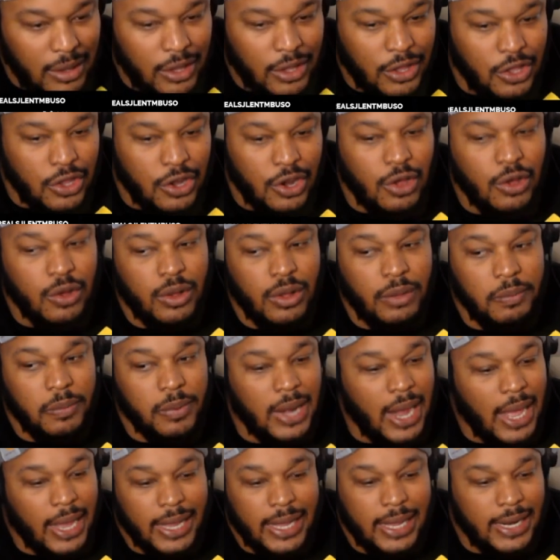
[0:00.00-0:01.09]
You know, we're
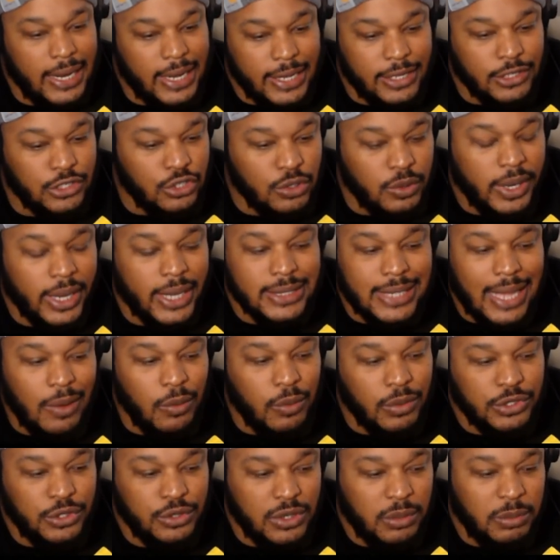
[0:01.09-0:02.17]
not getting into it because I
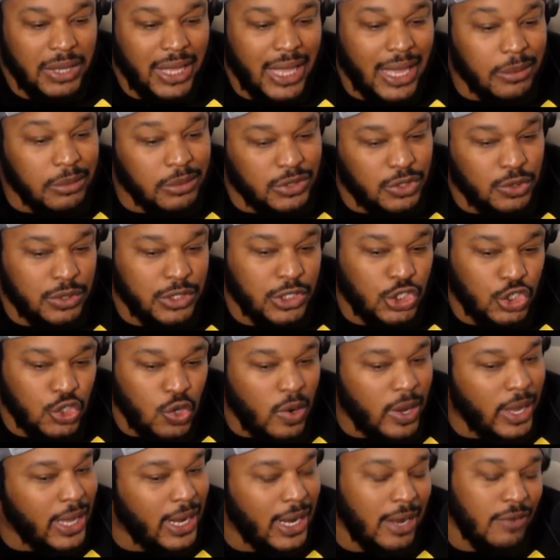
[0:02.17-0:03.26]
want you to be able to
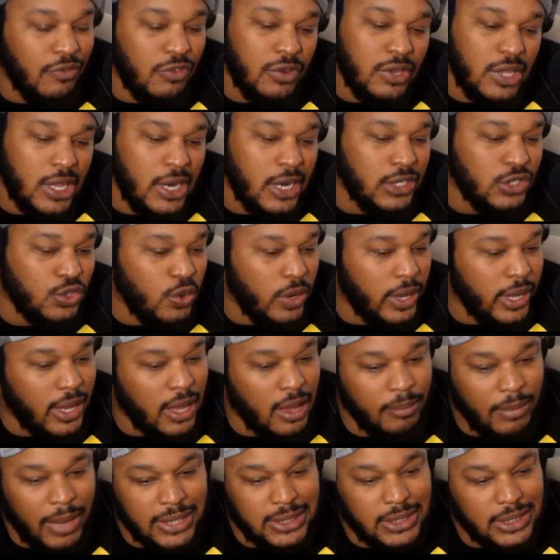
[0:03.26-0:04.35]
enjoy it. And if you did enjoy it,
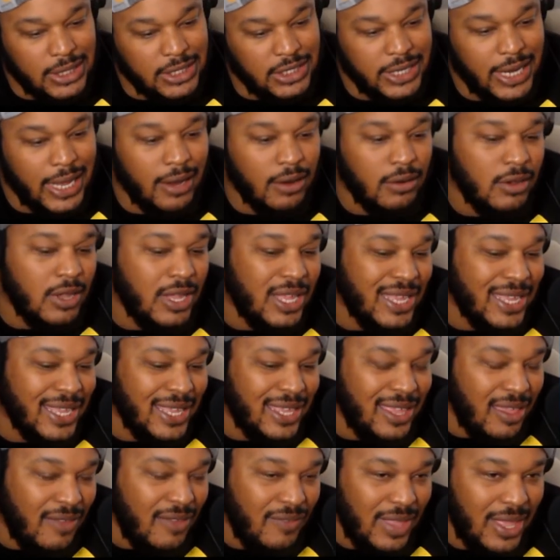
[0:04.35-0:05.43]
come back to the channel,
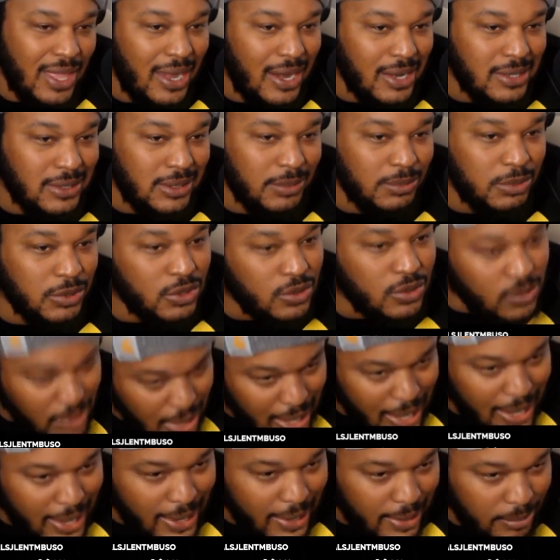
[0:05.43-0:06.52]
give it a
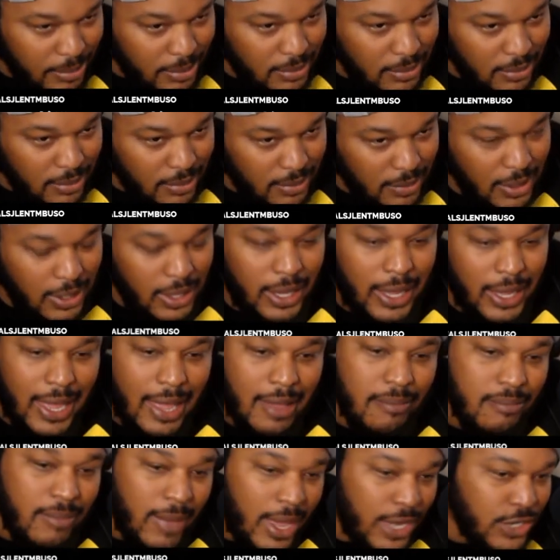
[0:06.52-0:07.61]
subscribe,
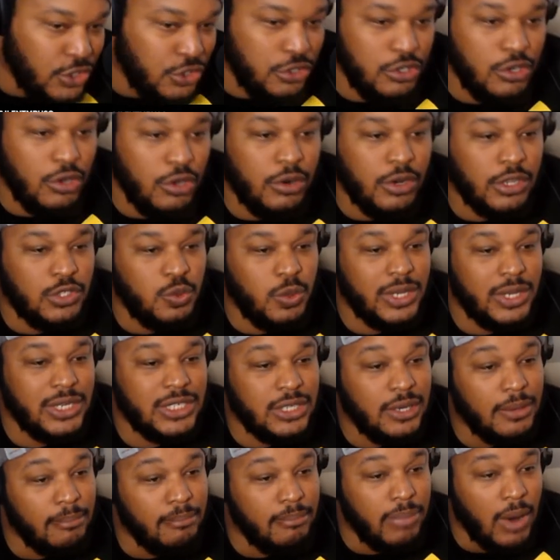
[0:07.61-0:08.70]
and make sure you go to Twitch
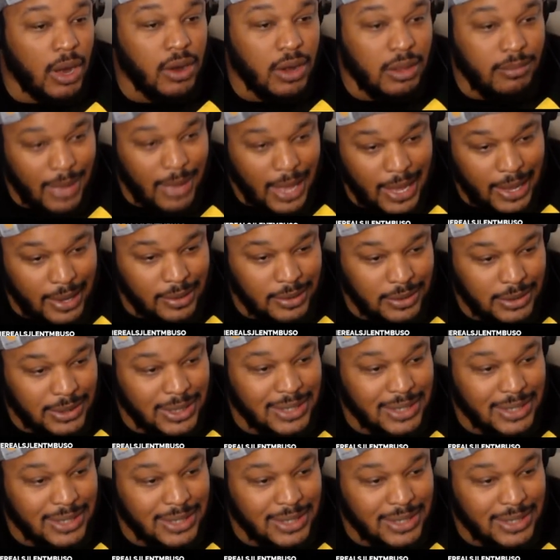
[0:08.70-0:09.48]
Burning Miles.